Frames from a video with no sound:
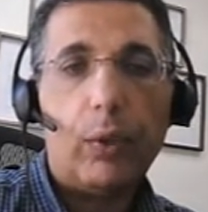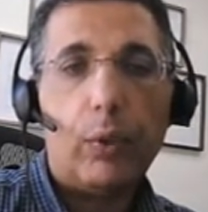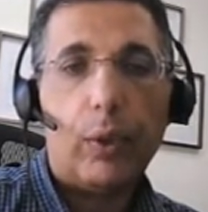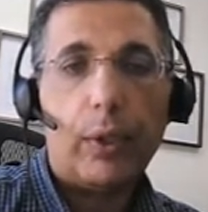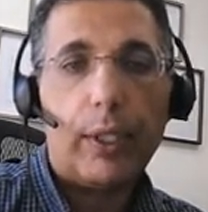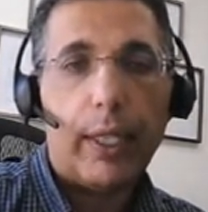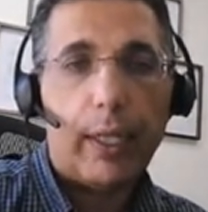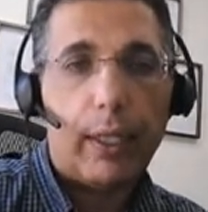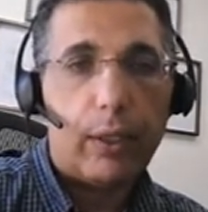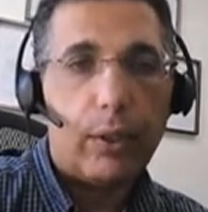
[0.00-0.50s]
us
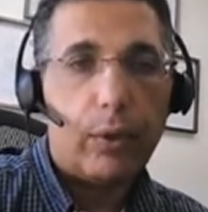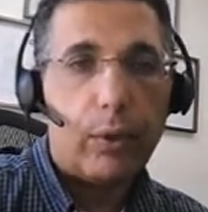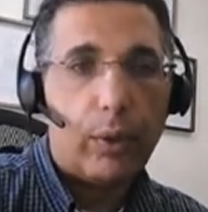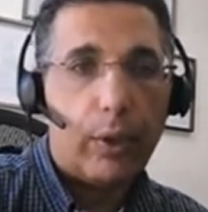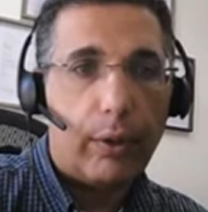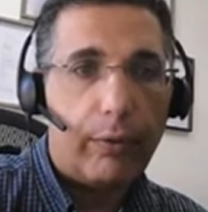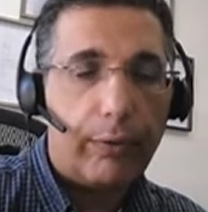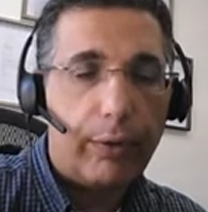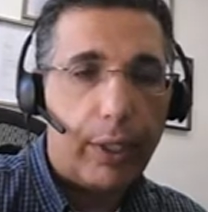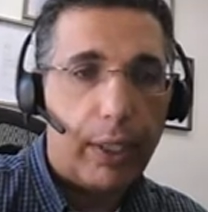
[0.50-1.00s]
to the free
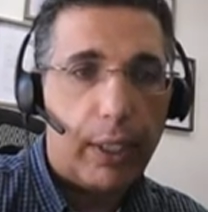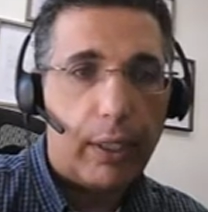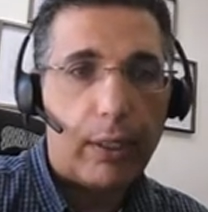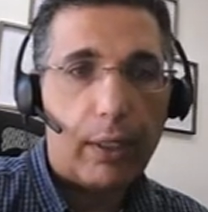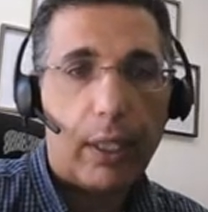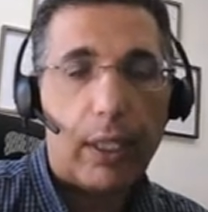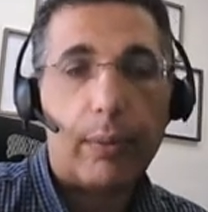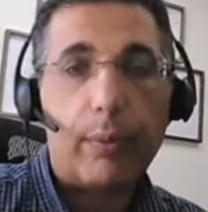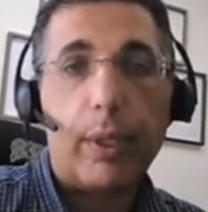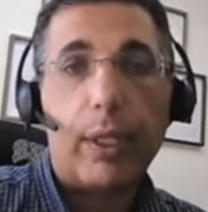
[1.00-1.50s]
assessment
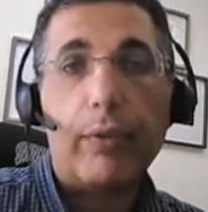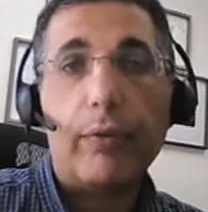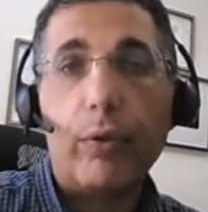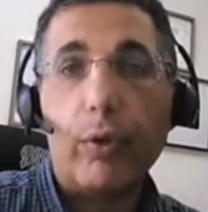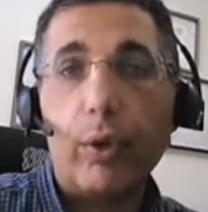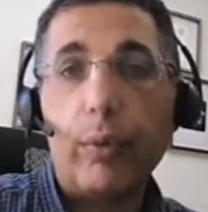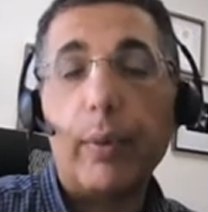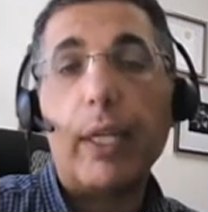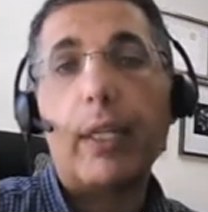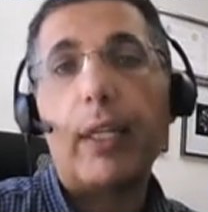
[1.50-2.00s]
form. It
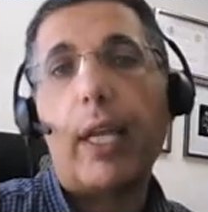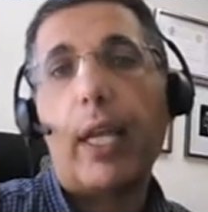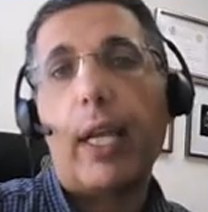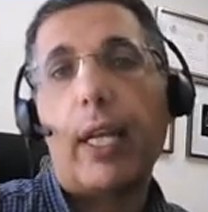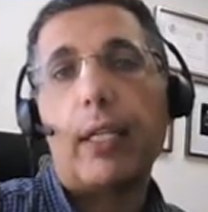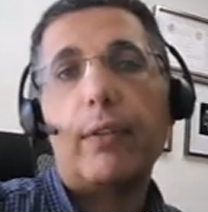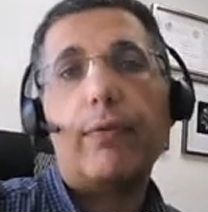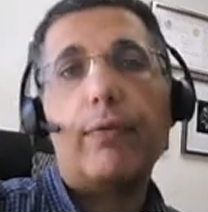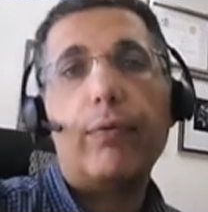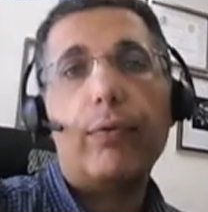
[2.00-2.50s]
has
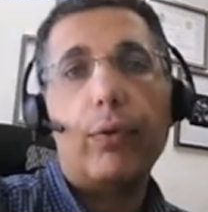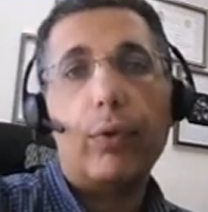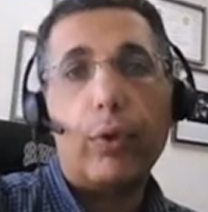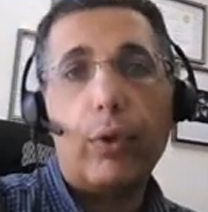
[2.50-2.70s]
4